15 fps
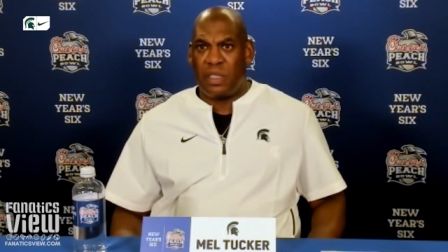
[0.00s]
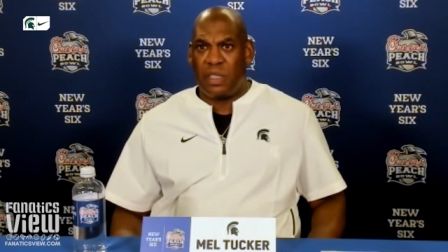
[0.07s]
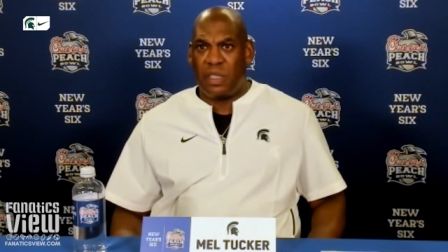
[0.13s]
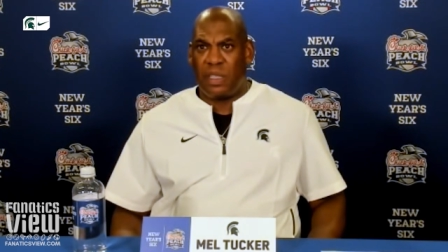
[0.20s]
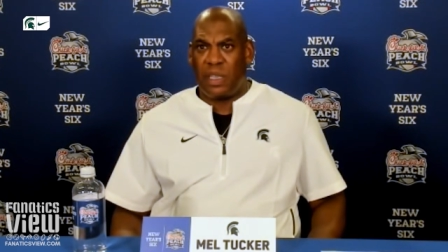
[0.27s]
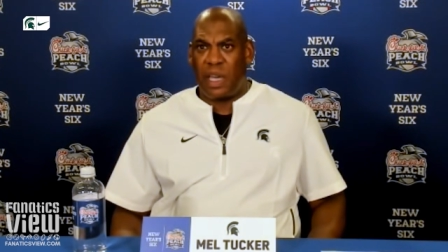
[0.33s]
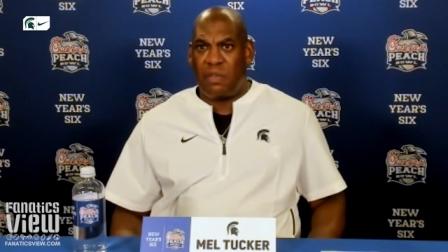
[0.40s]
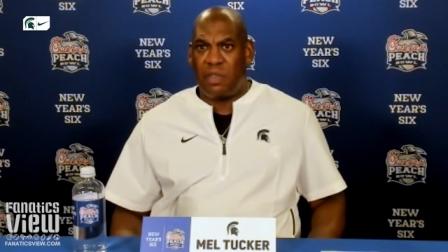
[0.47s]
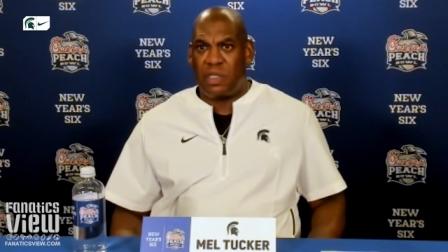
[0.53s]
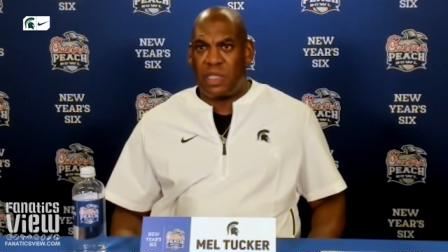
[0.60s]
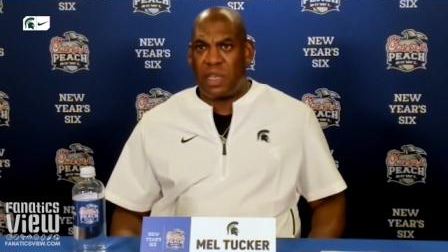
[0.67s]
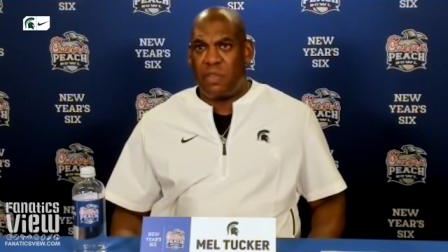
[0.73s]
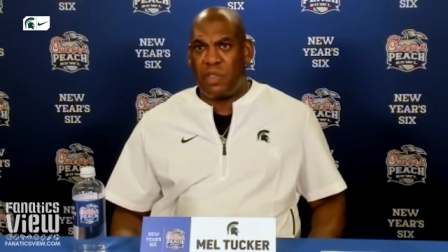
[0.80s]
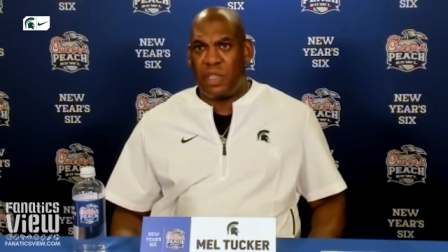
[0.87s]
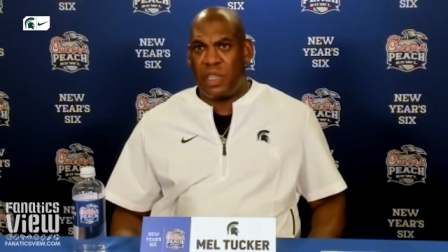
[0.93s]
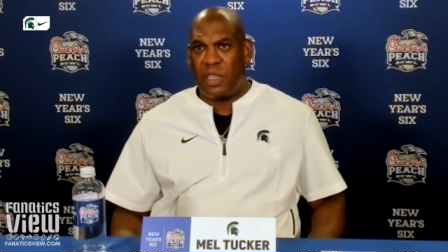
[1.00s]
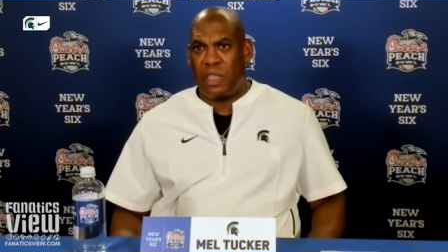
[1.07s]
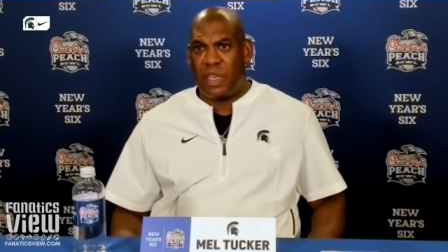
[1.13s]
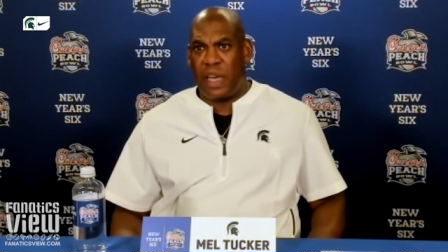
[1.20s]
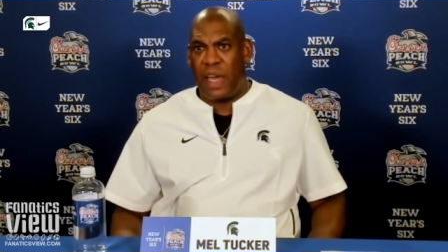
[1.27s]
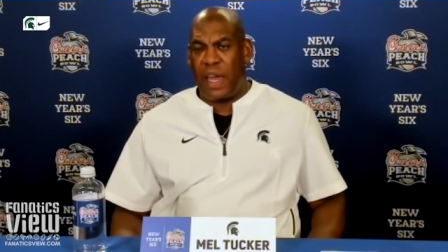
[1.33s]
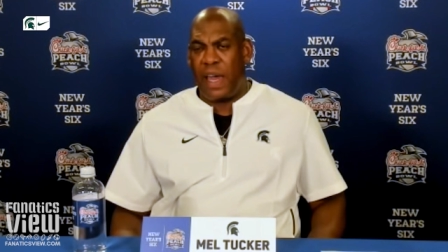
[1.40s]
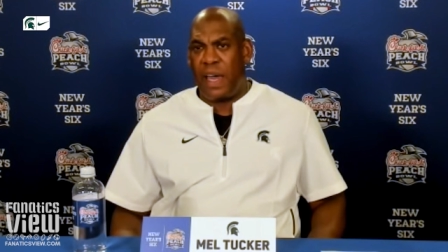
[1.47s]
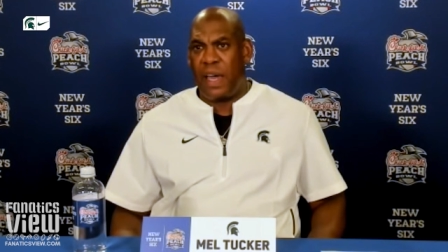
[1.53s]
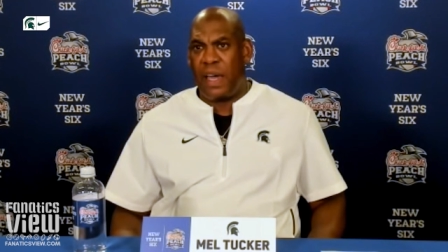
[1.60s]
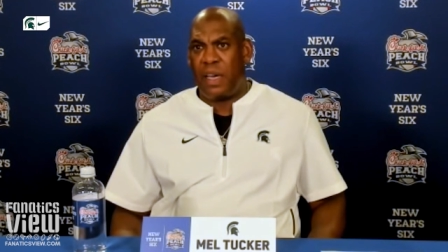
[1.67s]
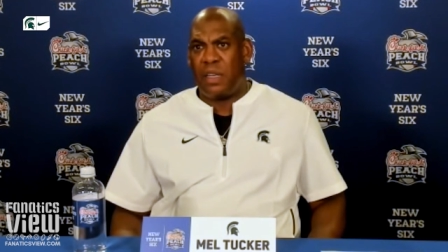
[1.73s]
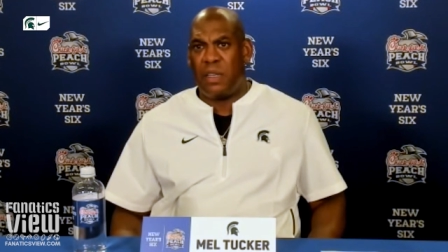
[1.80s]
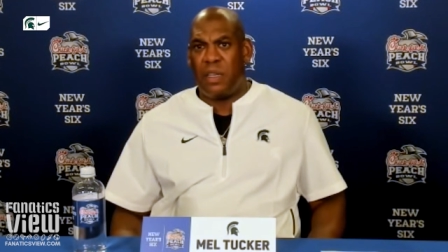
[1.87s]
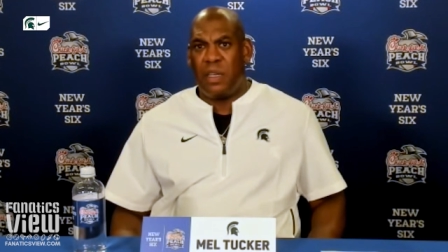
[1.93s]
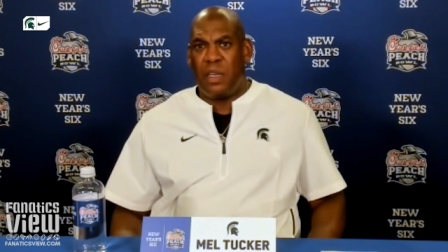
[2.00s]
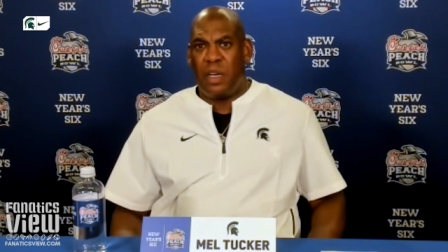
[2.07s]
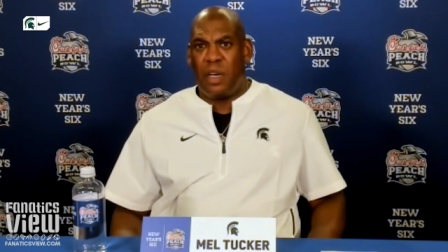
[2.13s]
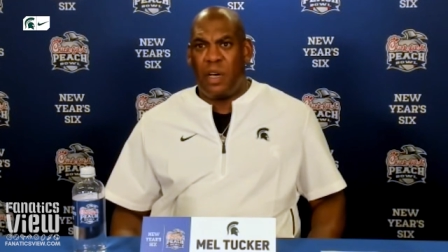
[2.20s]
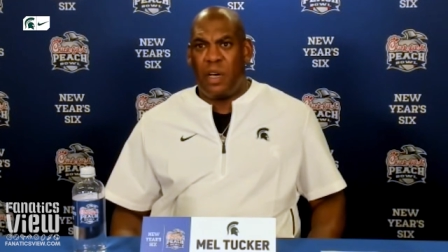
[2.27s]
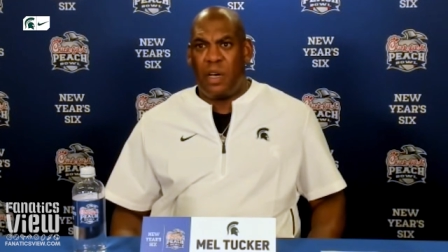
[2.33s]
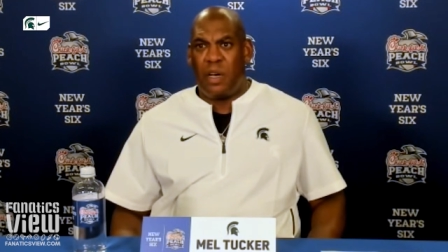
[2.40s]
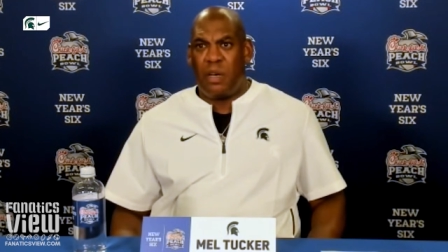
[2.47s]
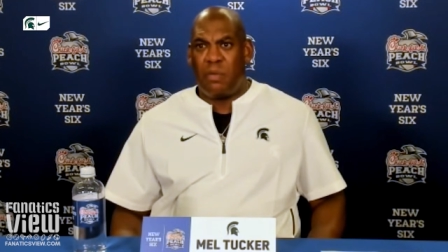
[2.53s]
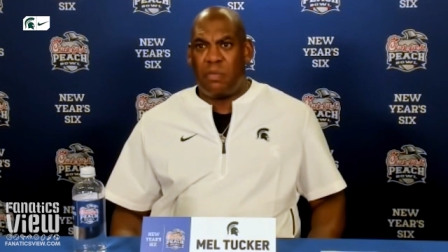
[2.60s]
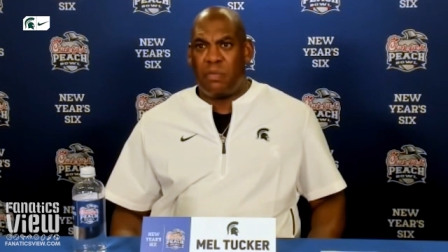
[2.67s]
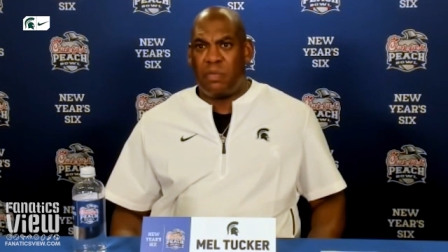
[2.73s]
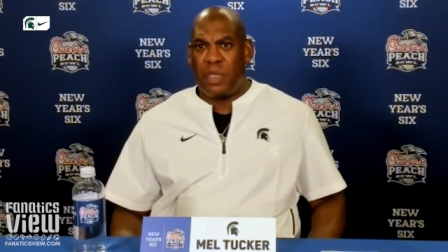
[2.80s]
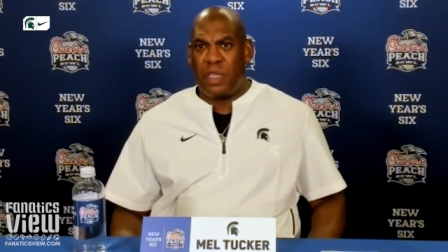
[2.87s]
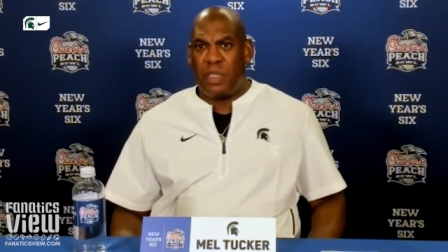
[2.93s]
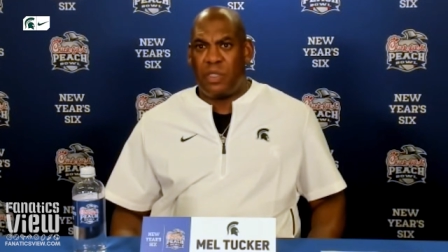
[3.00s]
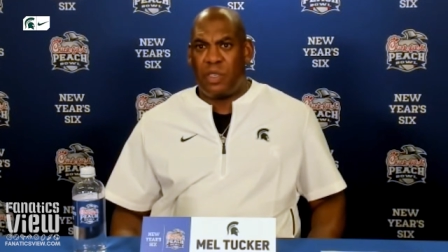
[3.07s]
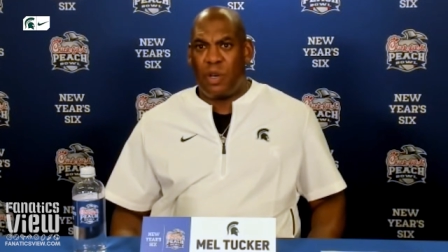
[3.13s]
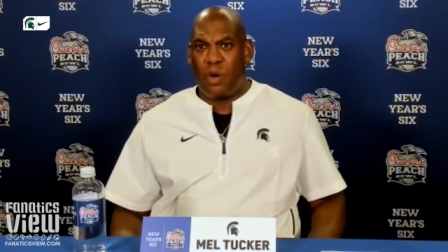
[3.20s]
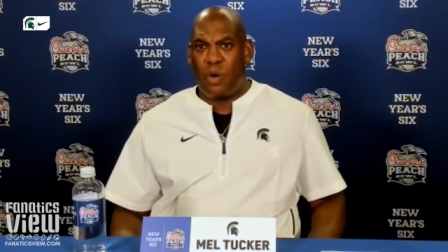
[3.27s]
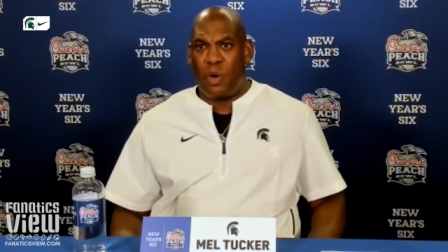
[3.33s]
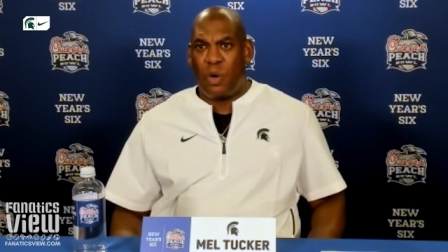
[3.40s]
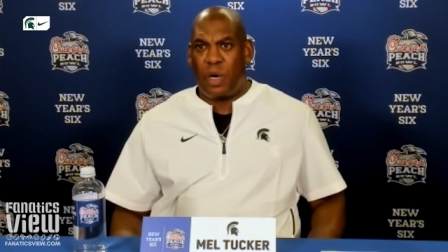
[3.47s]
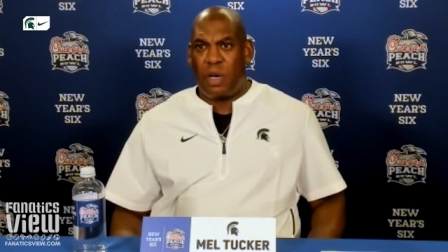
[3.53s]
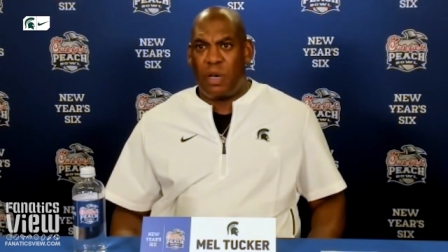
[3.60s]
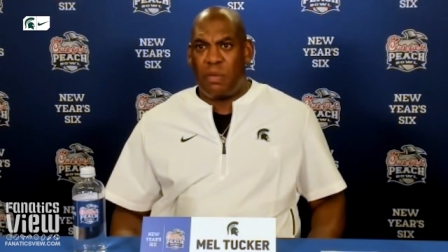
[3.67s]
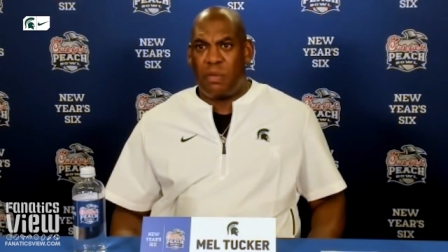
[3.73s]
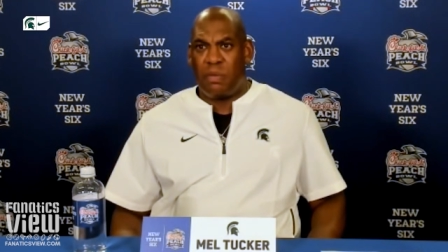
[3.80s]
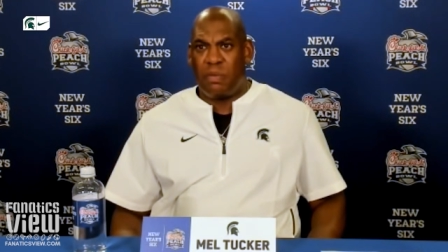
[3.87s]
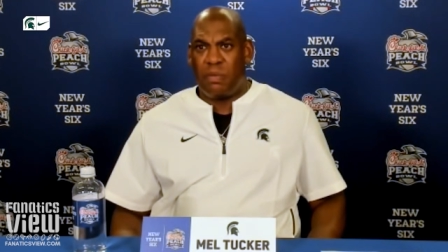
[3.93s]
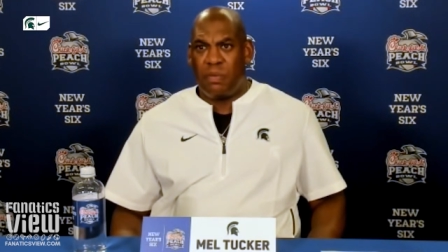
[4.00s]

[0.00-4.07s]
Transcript: gave us everything that they had. Um, and so, uh,